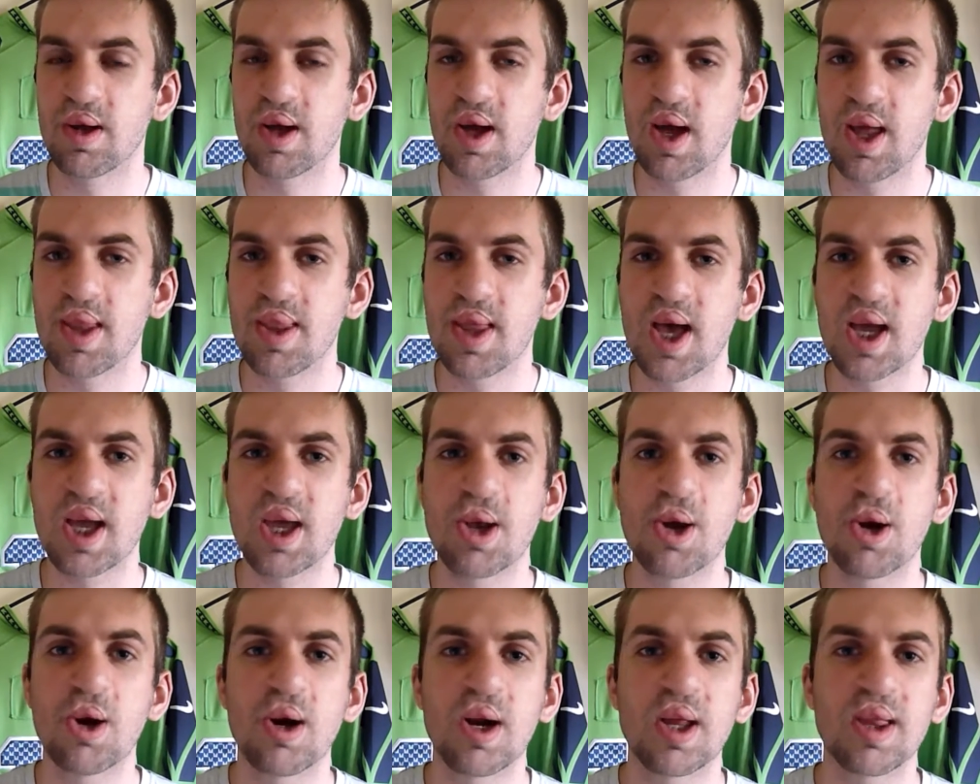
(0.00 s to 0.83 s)
and that could
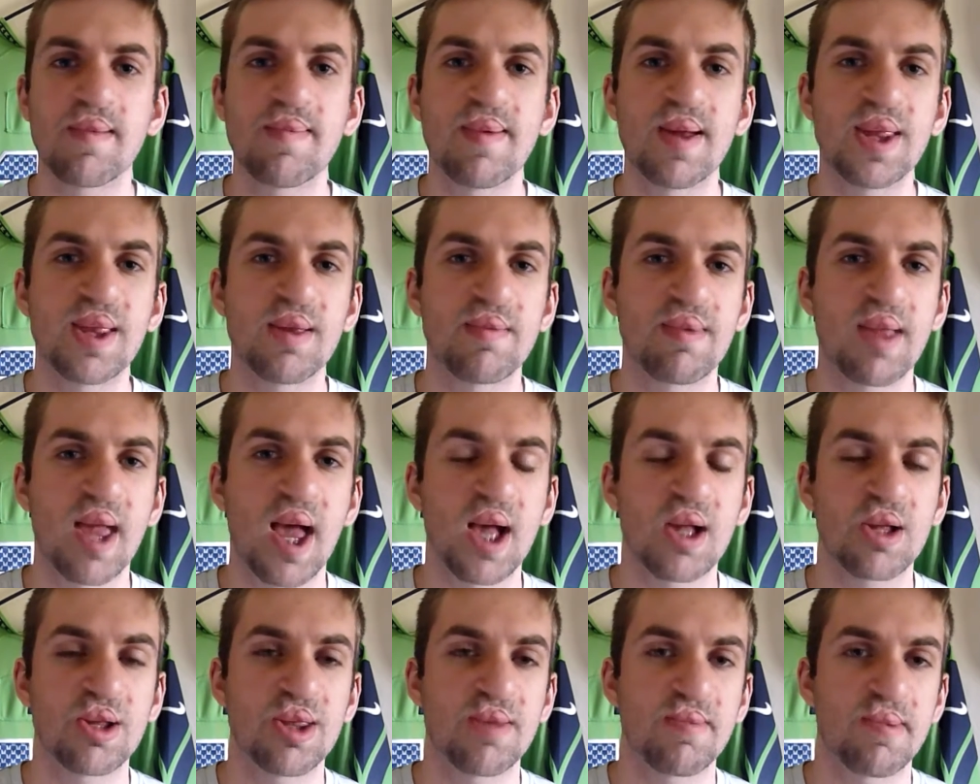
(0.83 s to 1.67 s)
hurt a defensive
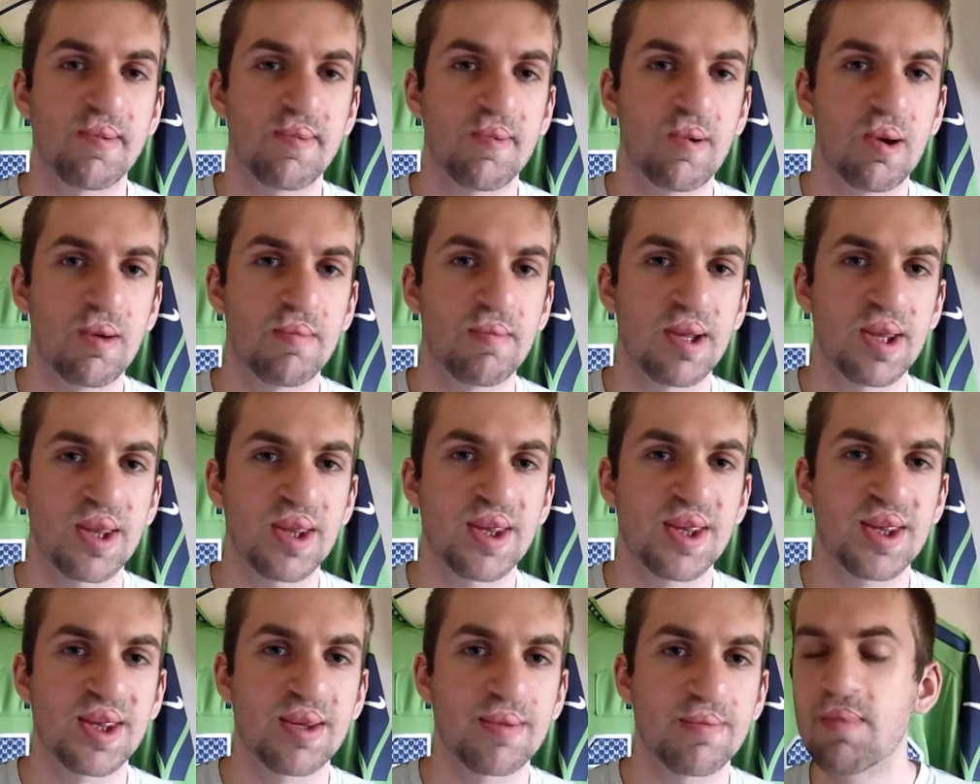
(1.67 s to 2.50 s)
tackle's
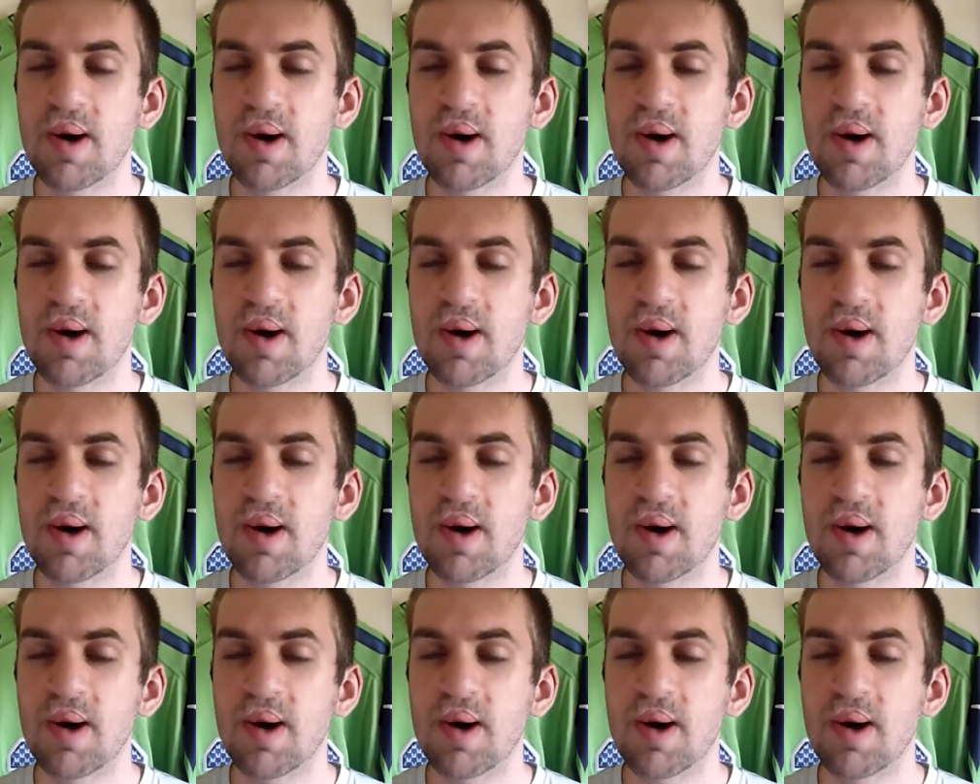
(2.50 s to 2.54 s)
performance.